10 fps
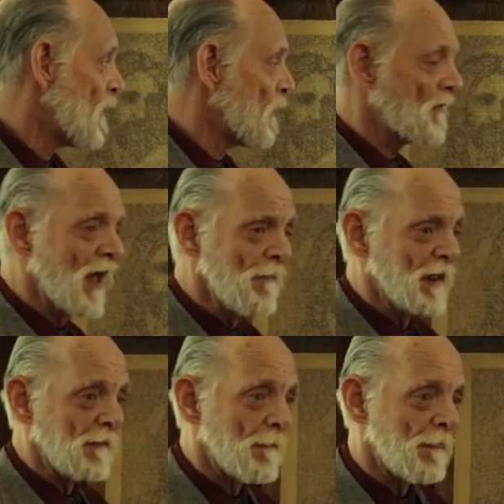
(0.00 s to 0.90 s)
What does that
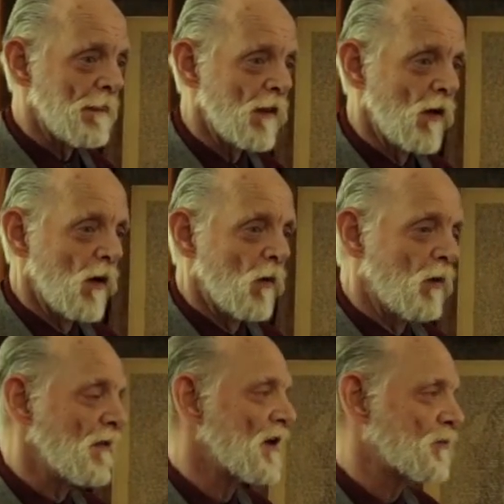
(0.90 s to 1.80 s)
mean?
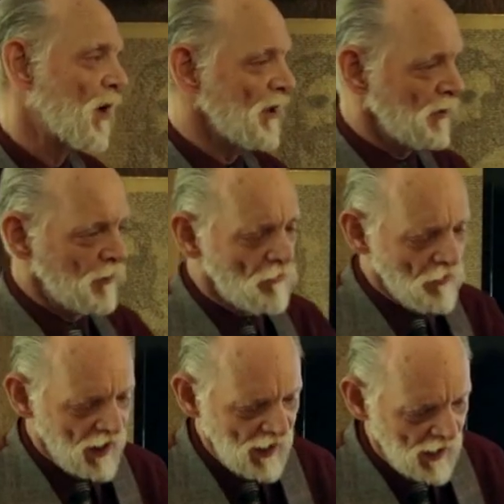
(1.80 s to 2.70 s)
Well, there's what you
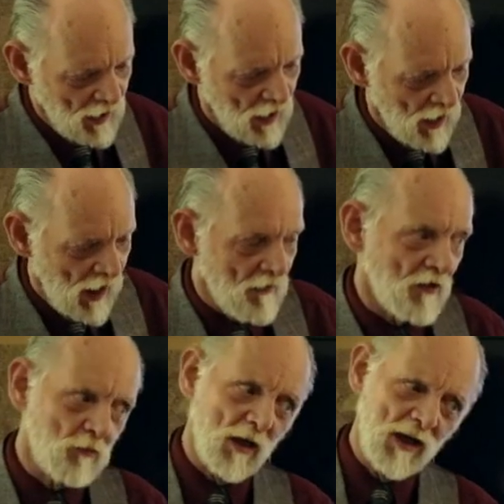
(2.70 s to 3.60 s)
think, and
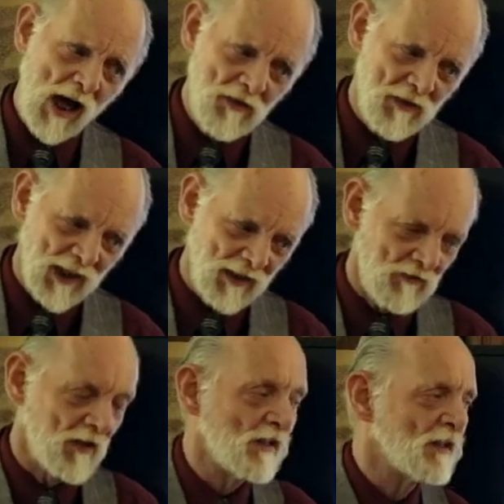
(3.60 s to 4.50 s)
there's what God thinks.